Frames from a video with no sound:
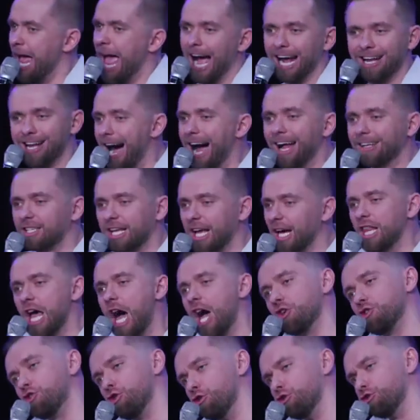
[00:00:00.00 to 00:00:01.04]
God
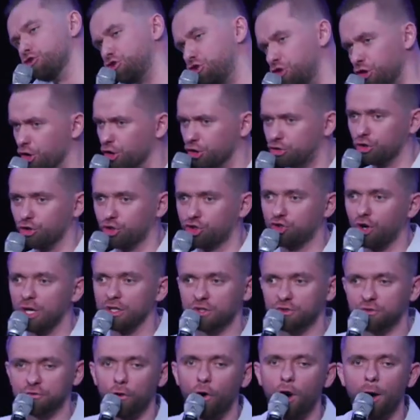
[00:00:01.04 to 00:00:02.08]
cannot use you to
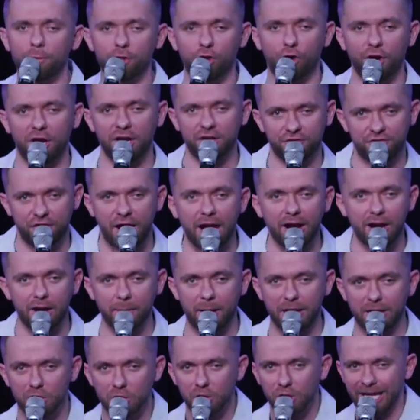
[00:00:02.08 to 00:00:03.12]
transform your
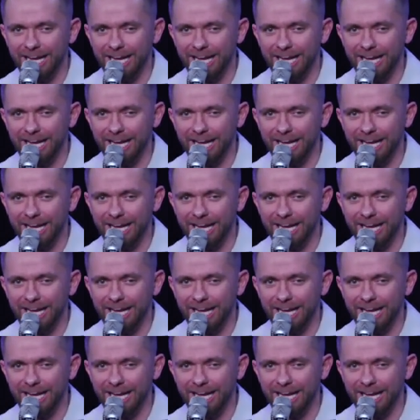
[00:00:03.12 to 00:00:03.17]
environment